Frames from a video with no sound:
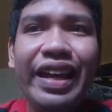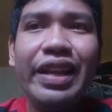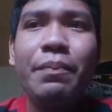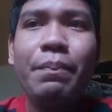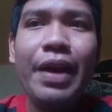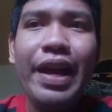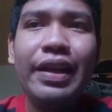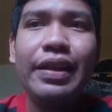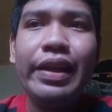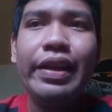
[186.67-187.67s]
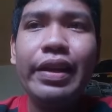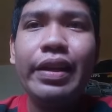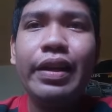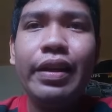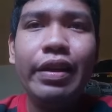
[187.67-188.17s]
it back,
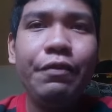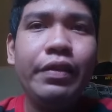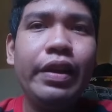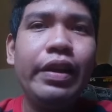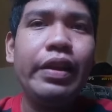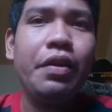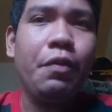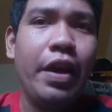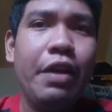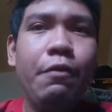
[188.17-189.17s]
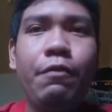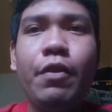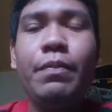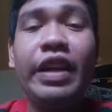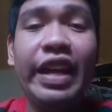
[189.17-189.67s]
then lifting it away
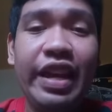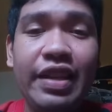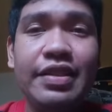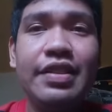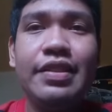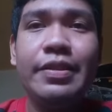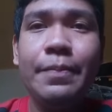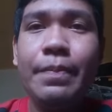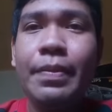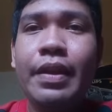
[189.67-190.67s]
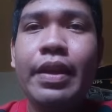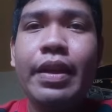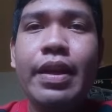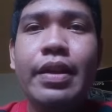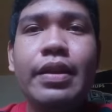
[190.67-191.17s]
from the case.
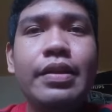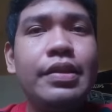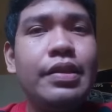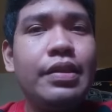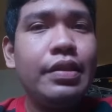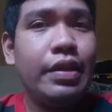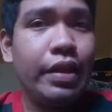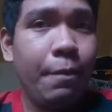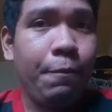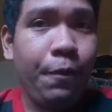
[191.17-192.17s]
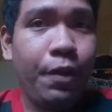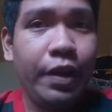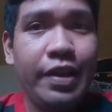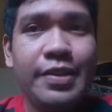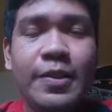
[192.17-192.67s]
Step 4
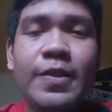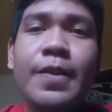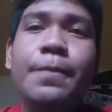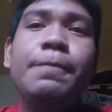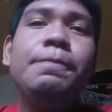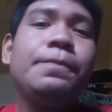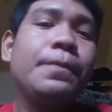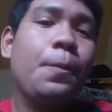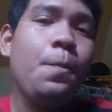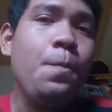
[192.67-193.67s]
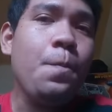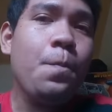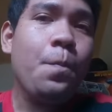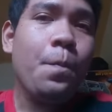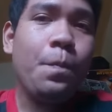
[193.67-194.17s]
is
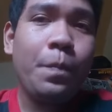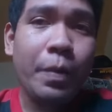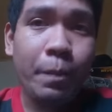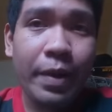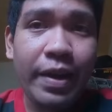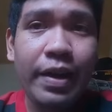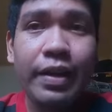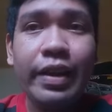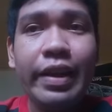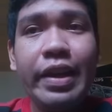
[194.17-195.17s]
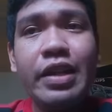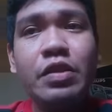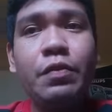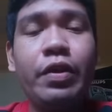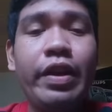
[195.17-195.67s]
prepare the
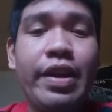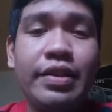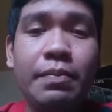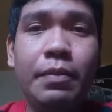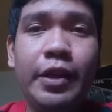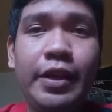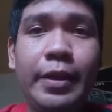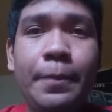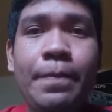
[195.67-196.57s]
case for assembly.